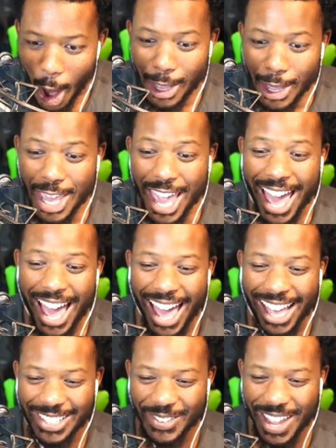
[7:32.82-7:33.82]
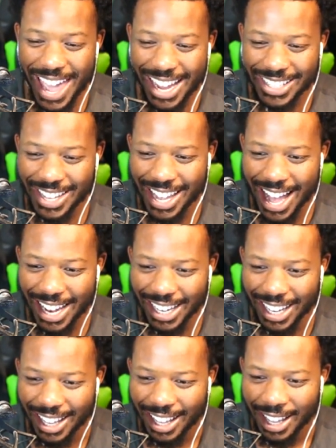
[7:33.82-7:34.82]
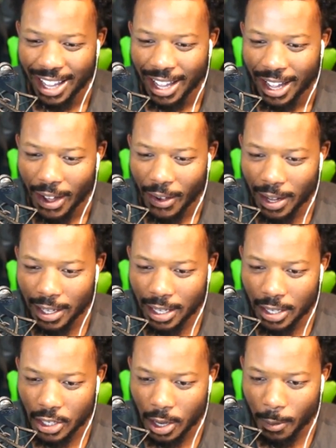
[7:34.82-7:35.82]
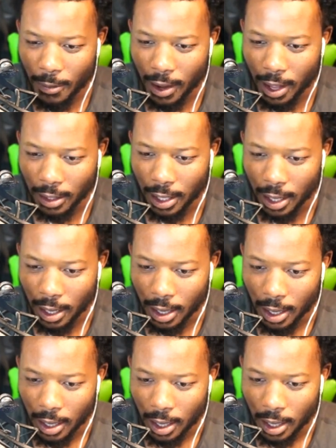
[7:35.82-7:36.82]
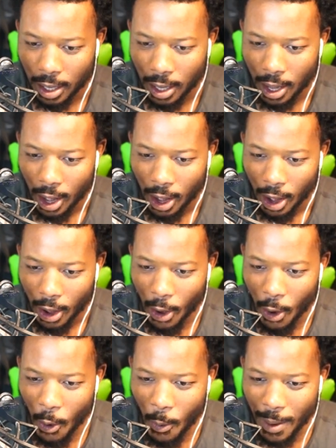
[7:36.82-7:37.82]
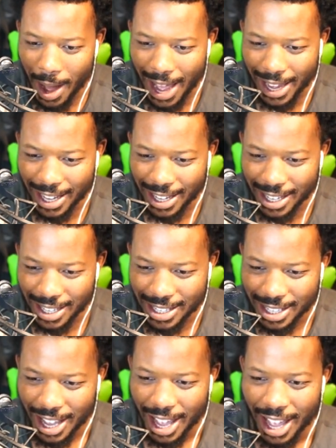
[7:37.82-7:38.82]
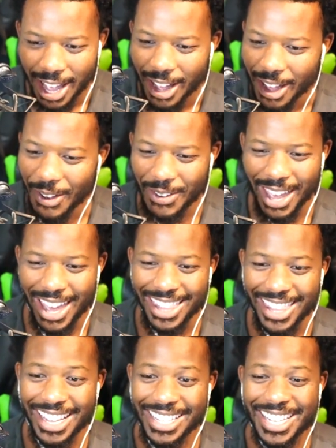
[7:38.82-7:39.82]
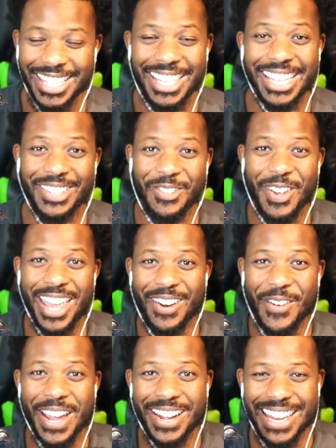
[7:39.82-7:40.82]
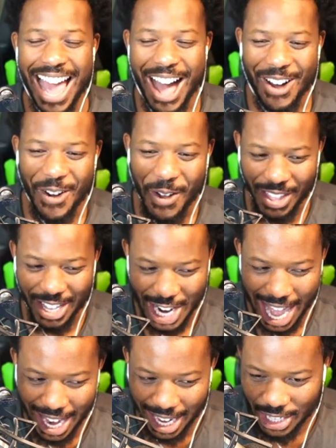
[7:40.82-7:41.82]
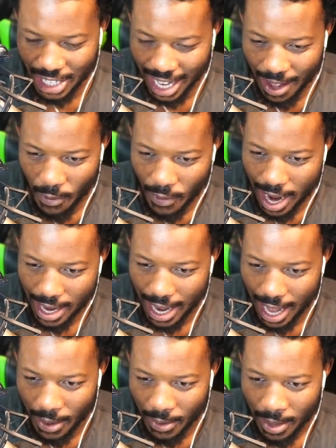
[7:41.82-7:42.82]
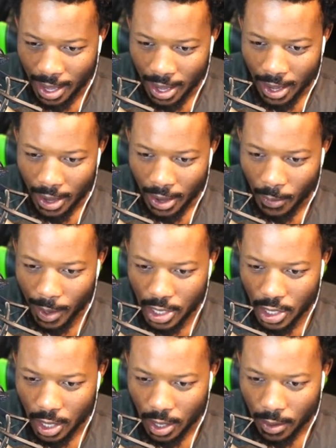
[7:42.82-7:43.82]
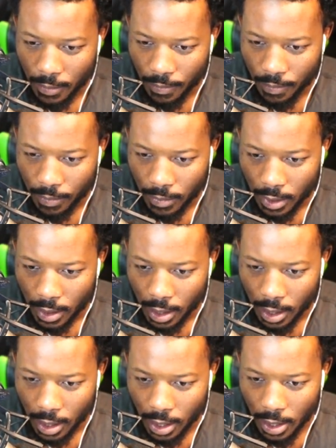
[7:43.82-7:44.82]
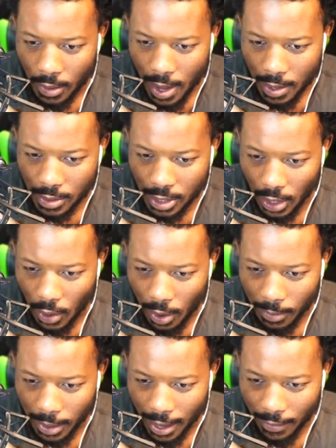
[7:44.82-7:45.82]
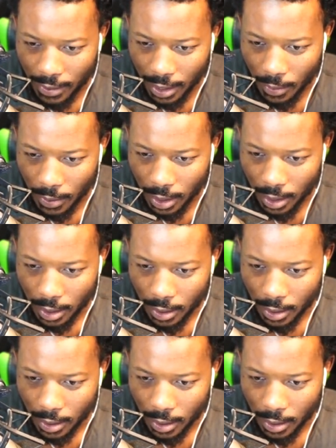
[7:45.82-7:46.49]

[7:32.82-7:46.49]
Yes, we actually got it. Oh, I need to jump around here. Oh my goodness. Okay, this is this we get, we are now on the challenging level right now, which you know how slow I'm gonna have to go here.